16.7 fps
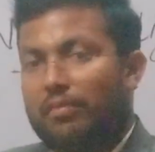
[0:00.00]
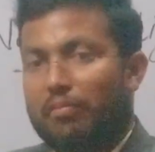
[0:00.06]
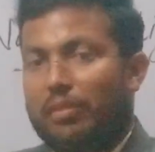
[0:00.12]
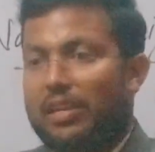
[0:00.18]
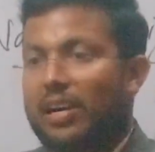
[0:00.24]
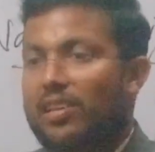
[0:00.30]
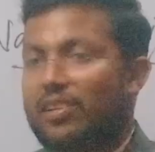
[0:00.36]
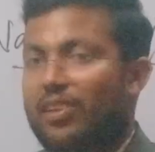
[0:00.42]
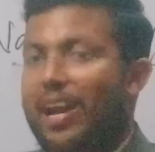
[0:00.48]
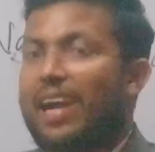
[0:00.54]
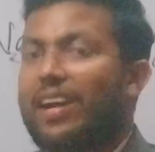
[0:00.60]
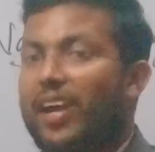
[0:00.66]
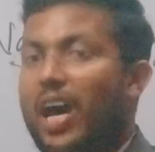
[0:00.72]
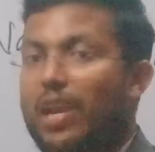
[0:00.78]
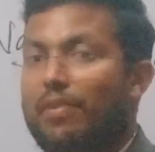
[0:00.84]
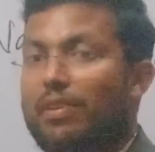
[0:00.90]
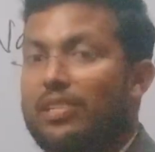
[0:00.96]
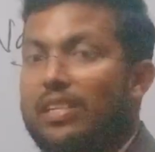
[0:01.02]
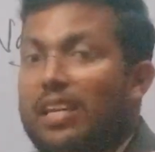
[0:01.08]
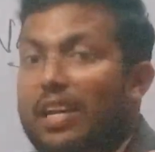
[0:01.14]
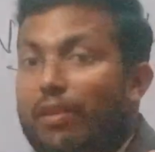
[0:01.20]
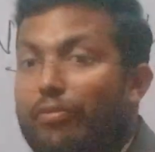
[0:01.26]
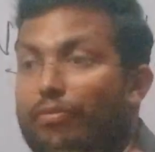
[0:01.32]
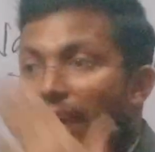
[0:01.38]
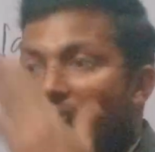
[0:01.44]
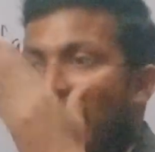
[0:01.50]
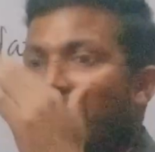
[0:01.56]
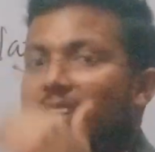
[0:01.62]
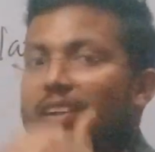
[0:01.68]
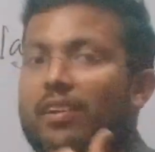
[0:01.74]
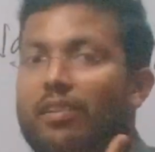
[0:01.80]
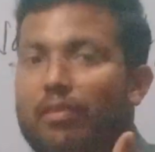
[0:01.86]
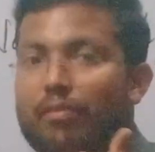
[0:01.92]
because light always
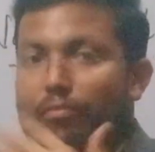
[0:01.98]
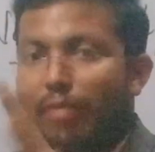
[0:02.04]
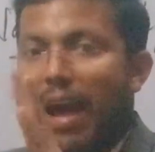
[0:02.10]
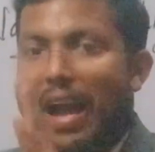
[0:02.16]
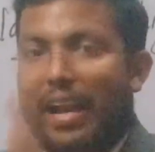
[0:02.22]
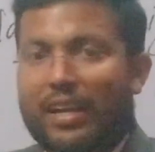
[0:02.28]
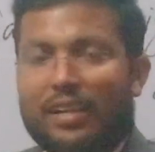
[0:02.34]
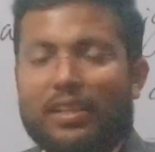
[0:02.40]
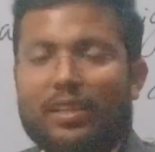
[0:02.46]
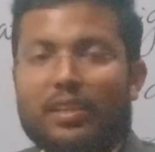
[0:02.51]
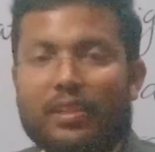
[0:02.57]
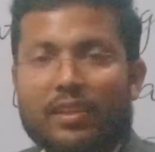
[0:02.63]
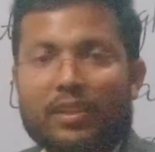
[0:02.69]
reflect back.